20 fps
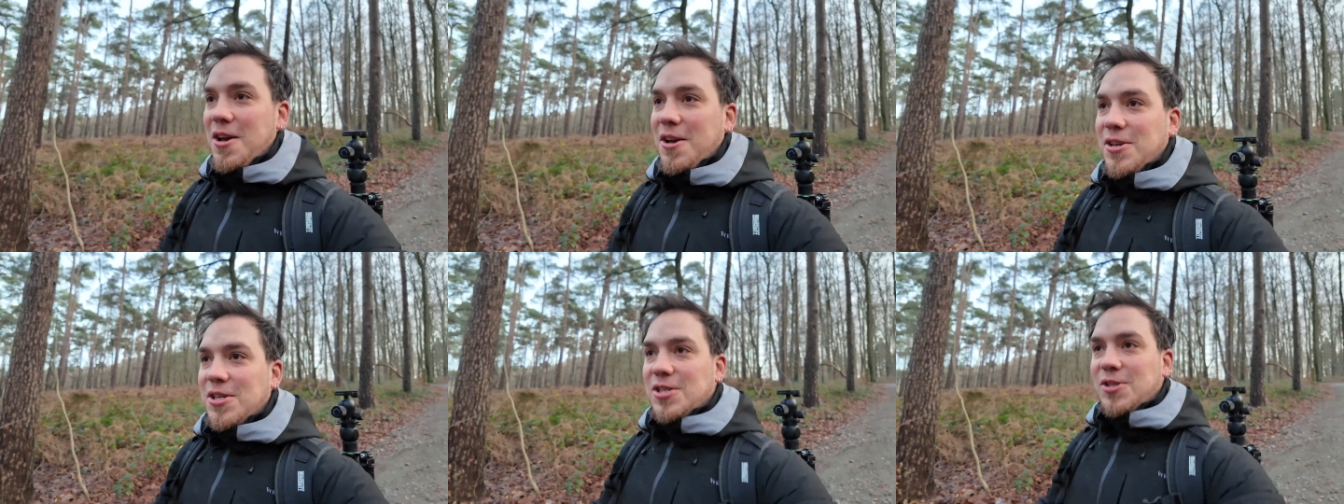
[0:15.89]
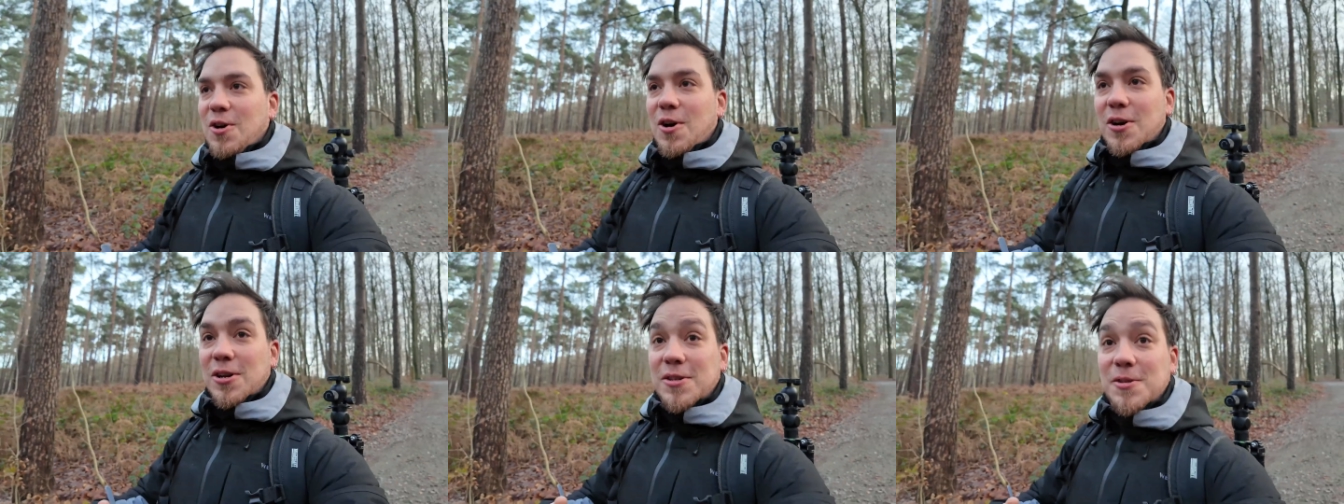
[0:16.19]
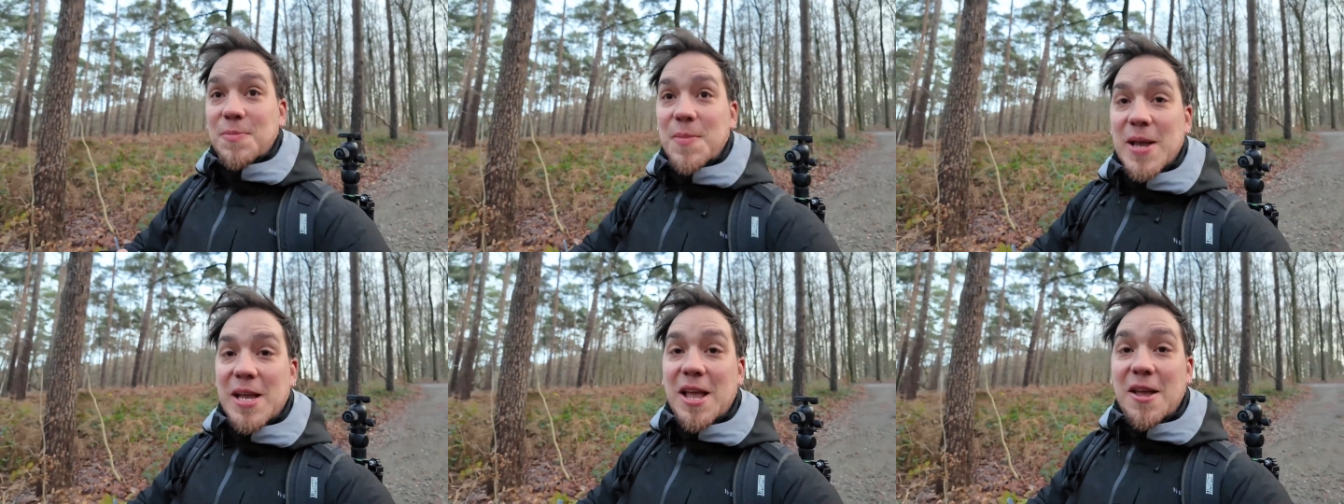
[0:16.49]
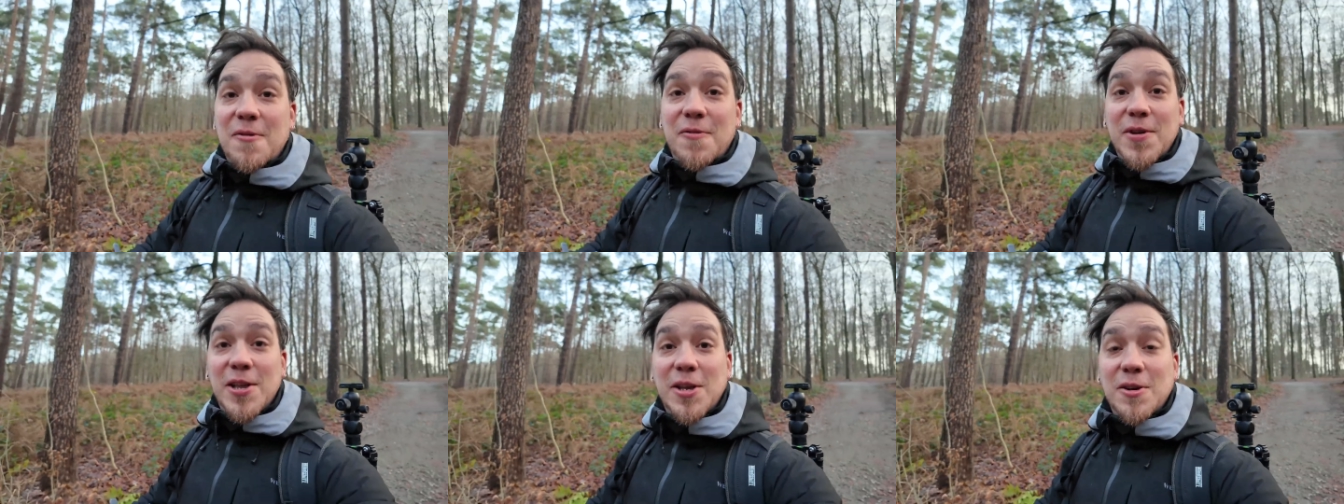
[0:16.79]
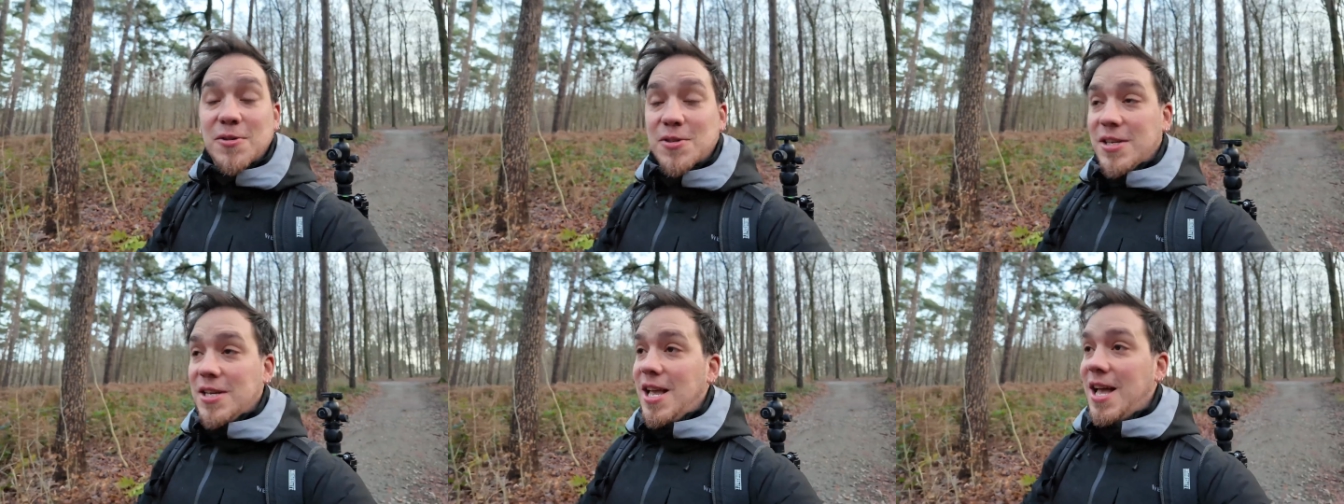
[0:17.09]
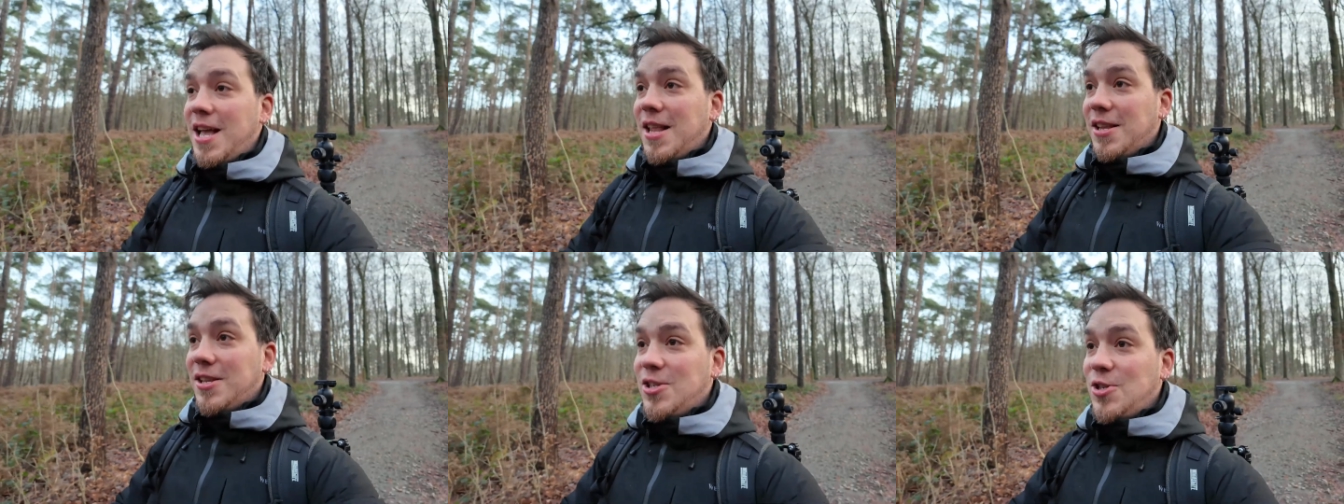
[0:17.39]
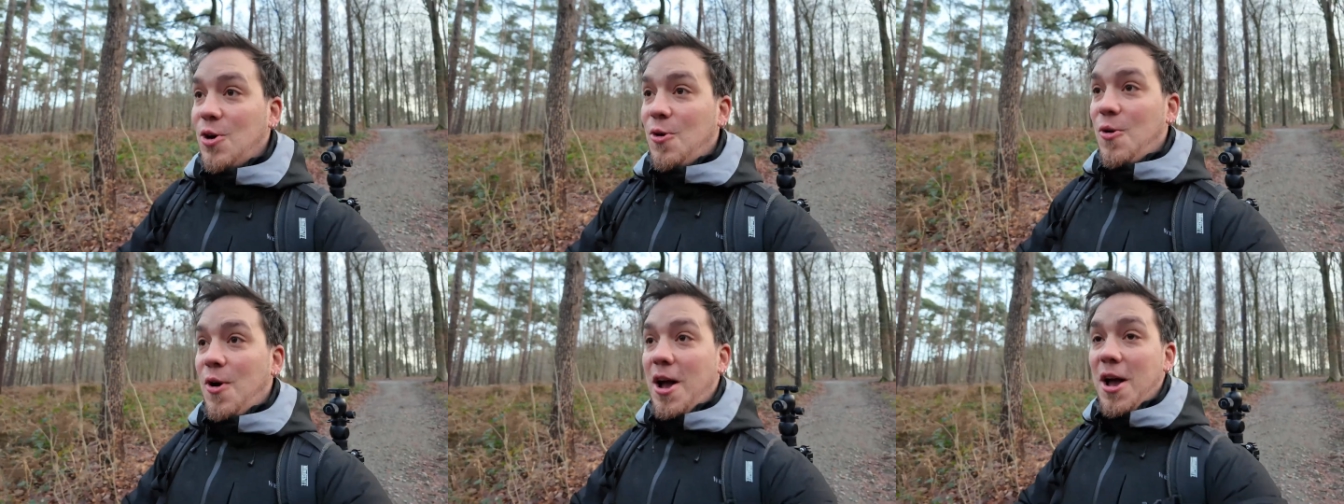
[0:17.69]
start making videos again.
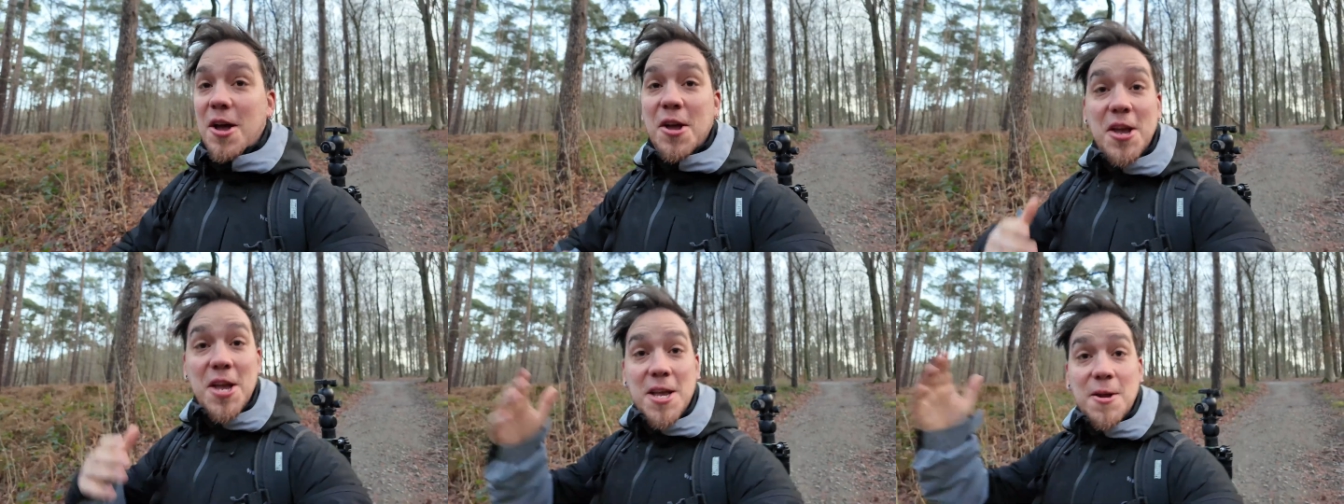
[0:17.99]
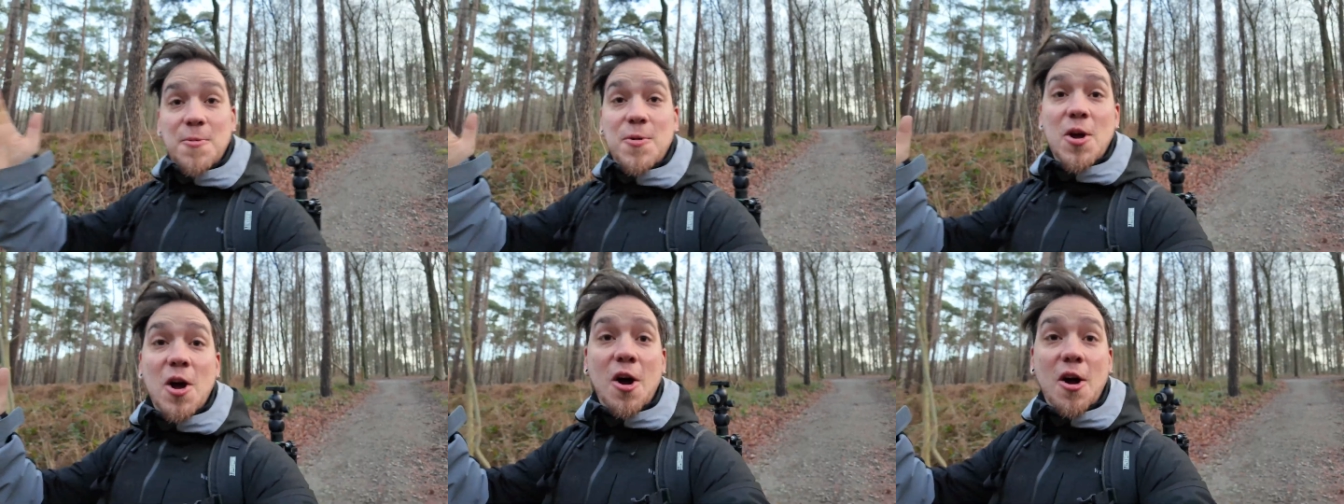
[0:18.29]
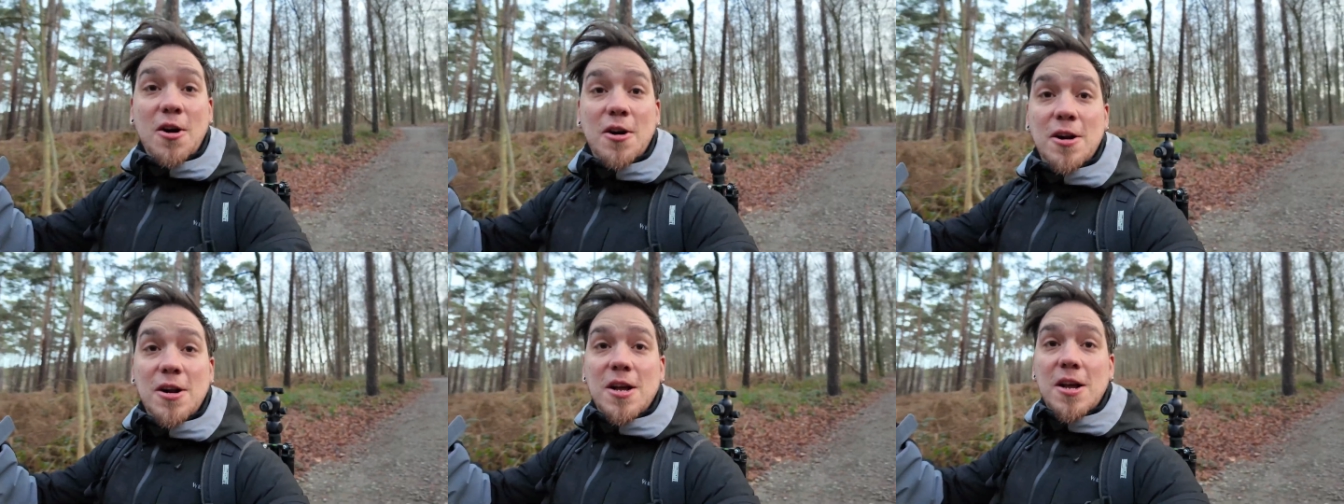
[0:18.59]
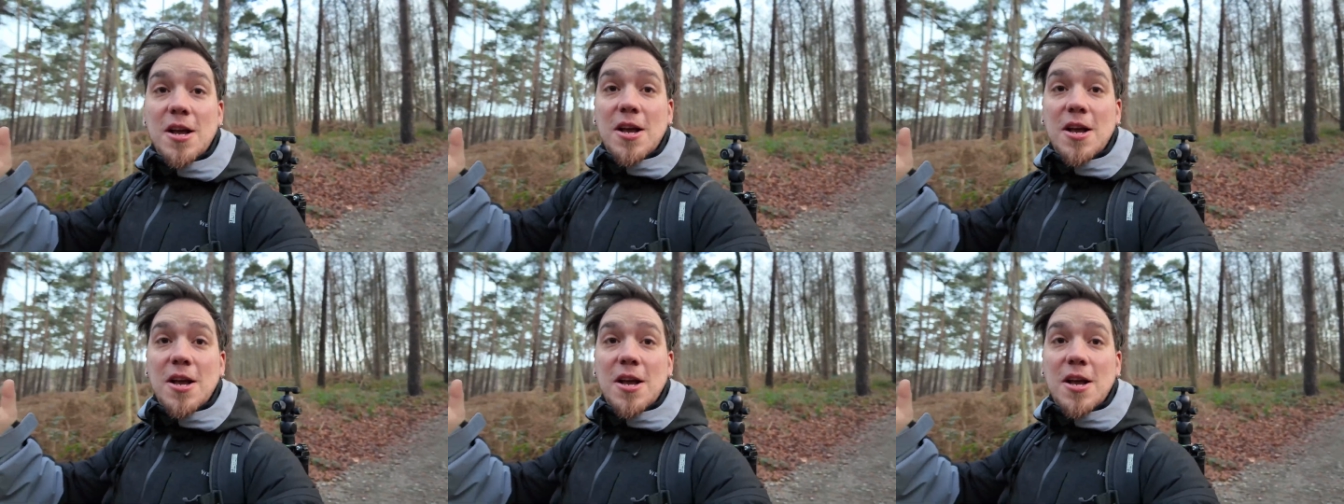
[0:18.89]
So here we are.